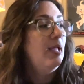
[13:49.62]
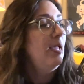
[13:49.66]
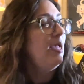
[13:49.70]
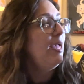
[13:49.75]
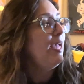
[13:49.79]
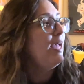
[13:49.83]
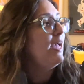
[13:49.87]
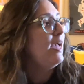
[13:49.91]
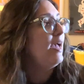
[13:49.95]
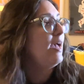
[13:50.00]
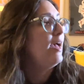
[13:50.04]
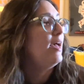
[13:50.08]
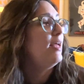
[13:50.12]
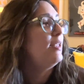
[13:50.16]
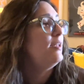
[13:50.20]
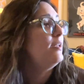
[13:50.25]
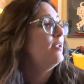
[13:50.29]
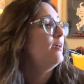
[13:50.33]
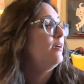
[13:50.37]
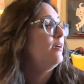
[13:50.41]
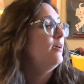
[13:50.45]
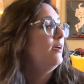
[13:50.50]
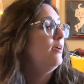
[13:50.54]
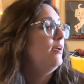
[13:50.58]

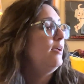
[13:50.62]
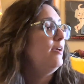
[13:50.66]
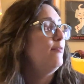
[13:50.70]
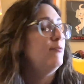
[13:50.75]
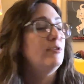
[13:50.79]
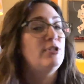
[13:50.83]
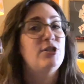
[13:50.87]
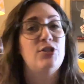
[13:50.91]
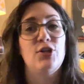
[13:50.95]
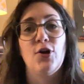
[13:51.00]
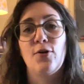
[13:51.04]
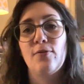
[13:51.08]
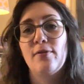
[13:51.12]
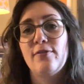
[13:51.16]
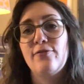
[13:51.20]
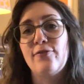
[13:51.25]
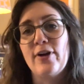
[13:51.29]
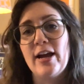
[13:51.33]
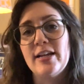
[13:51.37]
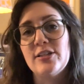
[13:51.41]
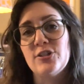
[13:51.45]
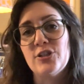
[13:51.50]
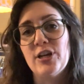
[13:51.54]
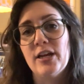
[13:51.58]
And it was so
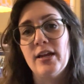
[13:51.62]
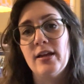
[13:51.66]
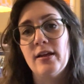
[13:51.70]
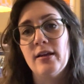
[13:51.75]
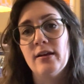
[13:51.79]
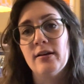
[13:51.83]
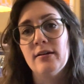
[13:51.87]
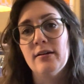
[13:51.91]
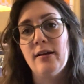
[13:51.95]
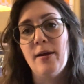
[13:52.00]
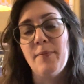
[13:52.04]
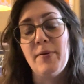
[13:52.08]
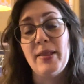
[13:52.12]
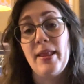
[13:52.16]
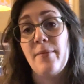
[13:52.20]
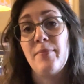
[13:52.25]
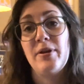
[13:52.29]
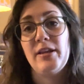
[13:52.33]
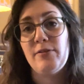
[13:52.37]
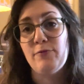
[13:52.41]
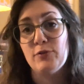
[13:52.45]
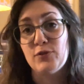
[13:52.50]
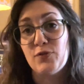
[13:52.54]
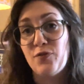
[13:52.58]
refreshing. I mean,
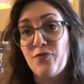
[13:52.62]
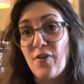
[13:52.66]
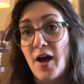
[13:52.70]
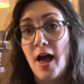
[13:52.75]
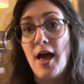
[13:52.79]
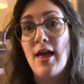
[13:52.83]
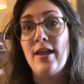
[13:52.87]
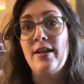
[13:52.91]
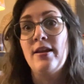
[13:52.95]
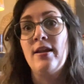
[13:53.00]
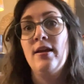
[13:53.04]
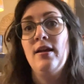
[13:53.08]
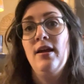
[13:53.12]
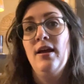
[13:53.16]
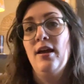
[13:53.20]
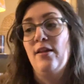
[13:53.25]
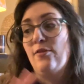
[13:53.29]
it was fun.